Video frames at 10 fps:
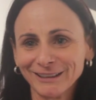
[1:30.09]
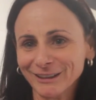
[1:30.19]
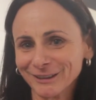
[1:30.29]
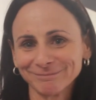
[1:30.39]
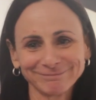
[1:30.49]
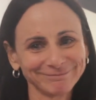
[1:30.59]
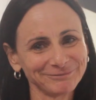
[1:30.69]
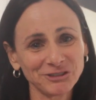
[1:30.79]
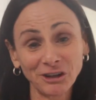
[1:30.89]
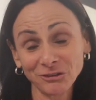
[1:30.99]
You know,
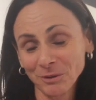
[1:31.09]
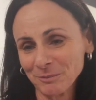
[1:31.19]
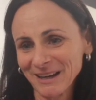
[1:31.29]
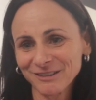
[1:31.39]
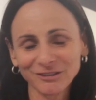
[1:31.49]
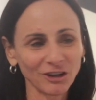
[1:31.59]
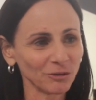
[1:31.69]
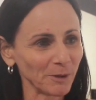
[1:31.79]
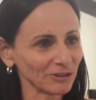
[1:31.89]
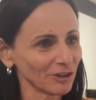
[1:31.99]
that's what makes her so
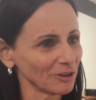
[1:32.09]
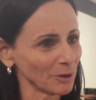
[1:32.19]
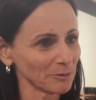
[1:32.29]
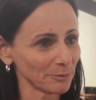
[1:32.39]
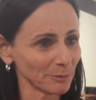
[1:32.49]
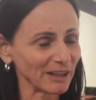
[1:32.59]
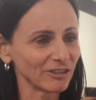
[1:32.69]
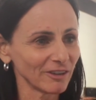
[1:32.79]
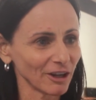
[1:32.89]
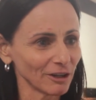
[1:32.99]
special, what
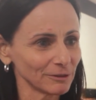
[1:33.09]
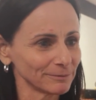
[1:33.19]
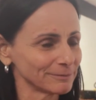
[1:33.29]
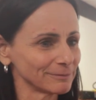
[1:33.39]
makes her the GOAT.